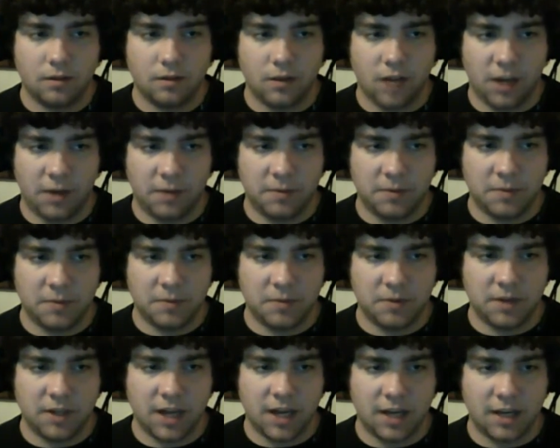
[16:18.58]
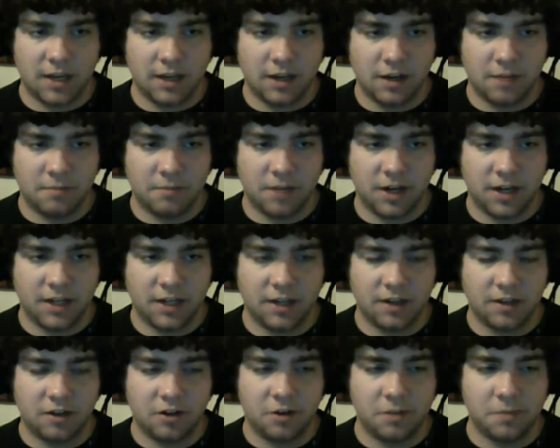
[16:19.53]
I mean, we would have gotten a number of
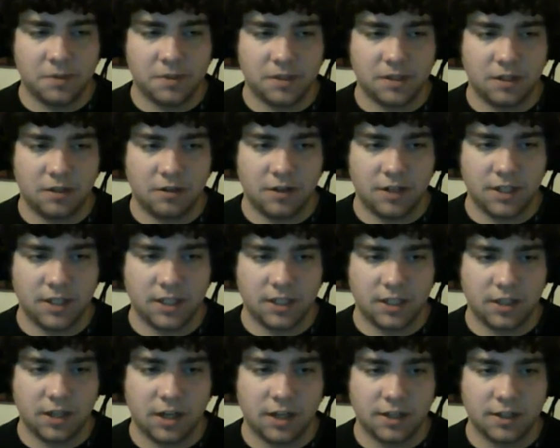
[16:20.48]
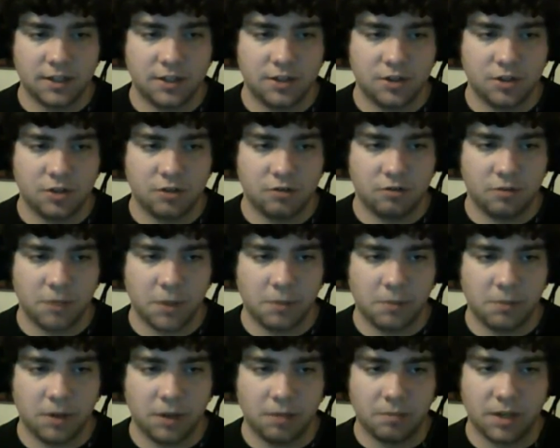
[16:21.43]
idea groups increase and constitutional
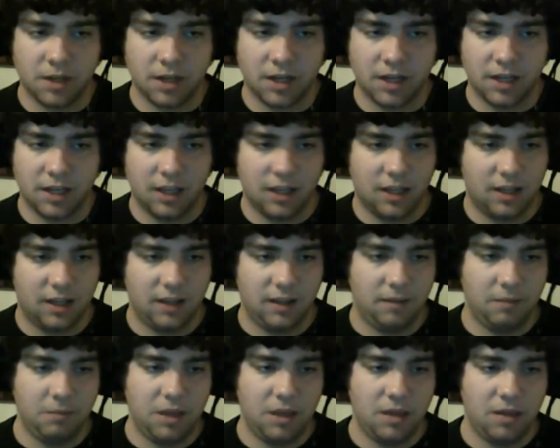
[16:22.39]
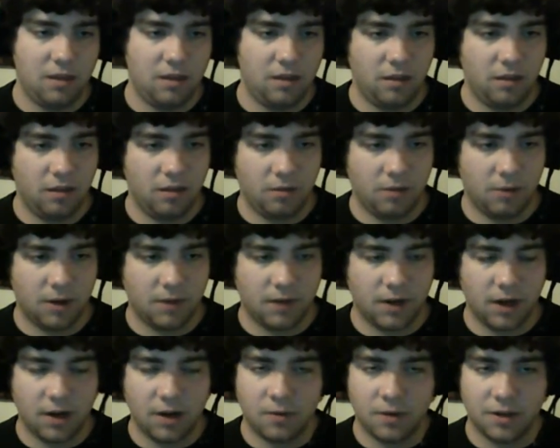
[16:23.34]
republic, but, uh, but whatever.
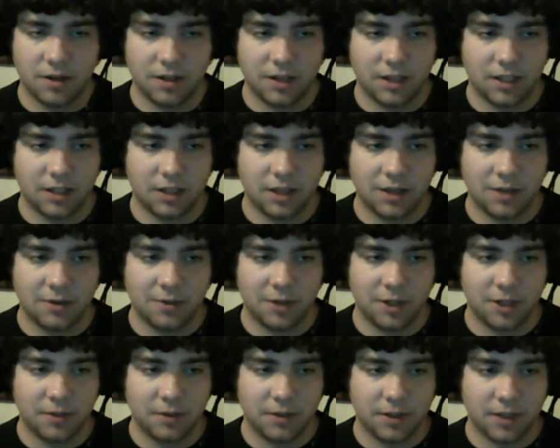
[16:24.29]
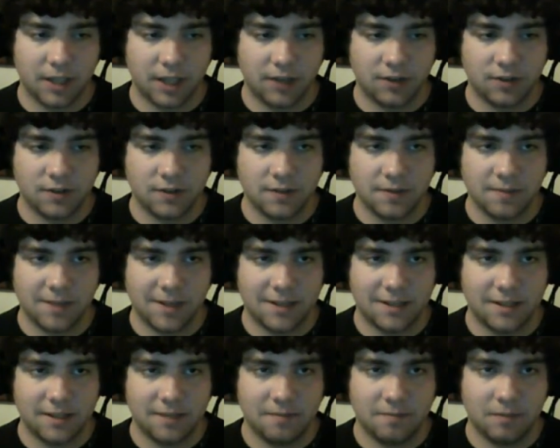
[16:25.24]
I don't want to get. I don't want to deal with elections. I'm
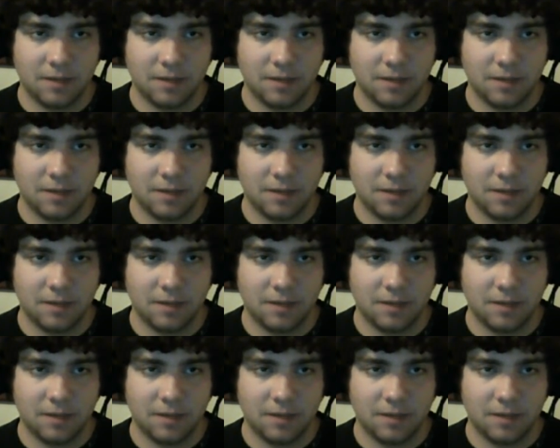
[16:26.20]
lazy.